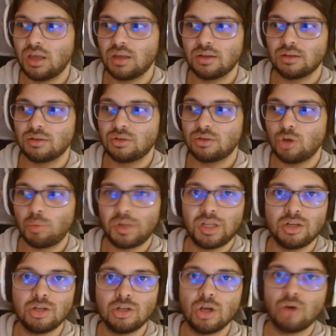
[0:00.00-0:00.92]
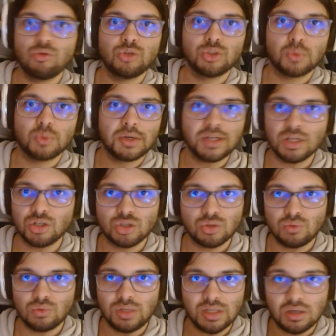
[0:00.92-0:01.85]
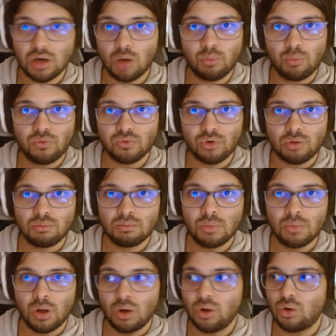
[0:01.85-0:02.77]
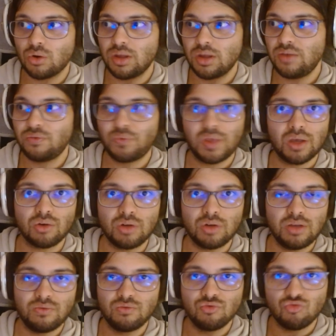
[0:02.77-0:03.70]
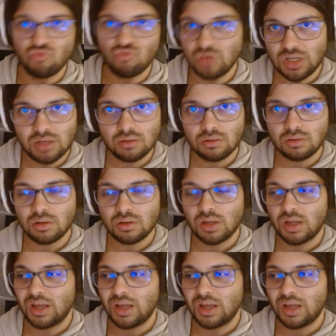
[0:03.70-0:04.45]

Nobody knows where they truly come from or if they are even real.